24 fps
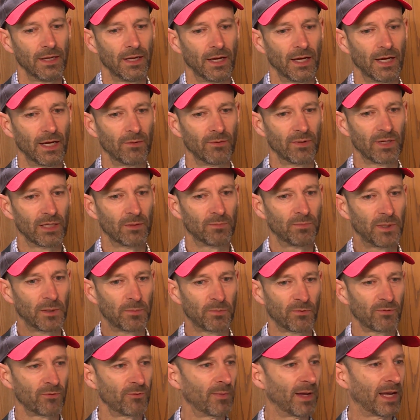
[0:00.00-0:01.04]
Uh, we get
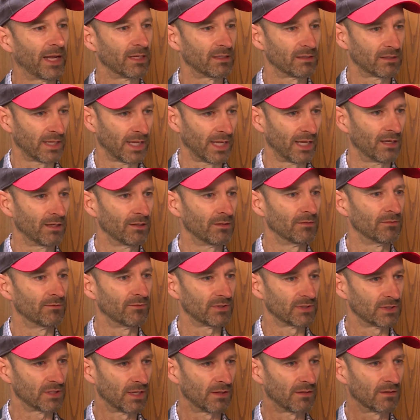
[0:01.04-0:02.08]
people from out of town
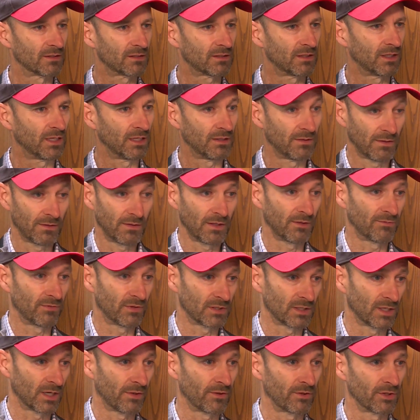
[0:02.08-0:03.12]
visiting the city, and then they
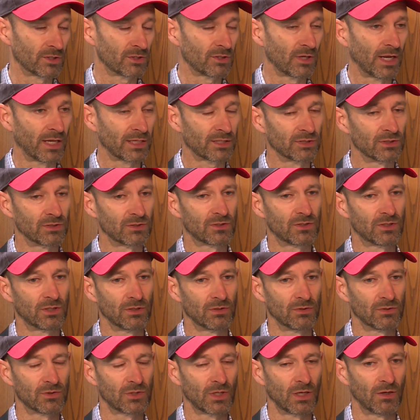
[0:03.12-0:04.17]
visit other attractions
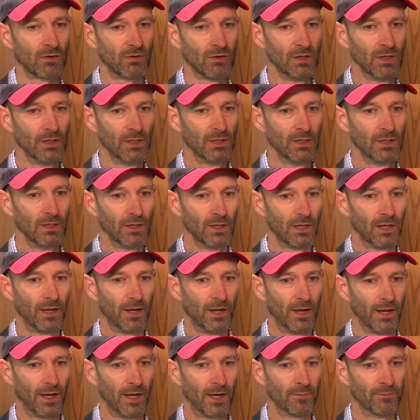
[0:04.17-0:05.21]
too. So
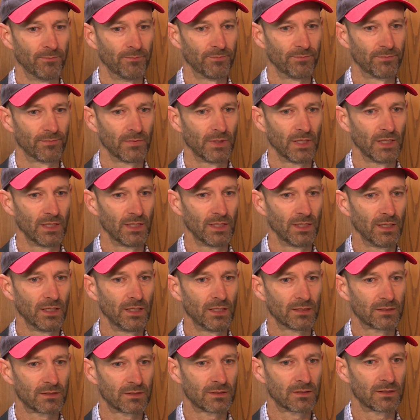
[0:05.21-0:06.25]
um,
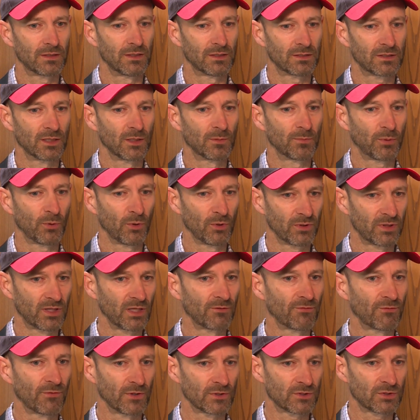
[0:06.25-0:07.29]
it's it's an important
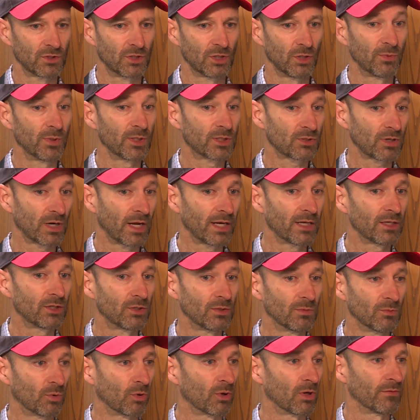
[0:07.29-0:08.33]
thing for us to do. We try to
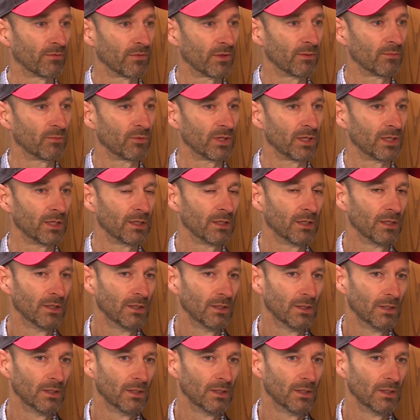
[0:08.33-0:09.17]
do more of them. We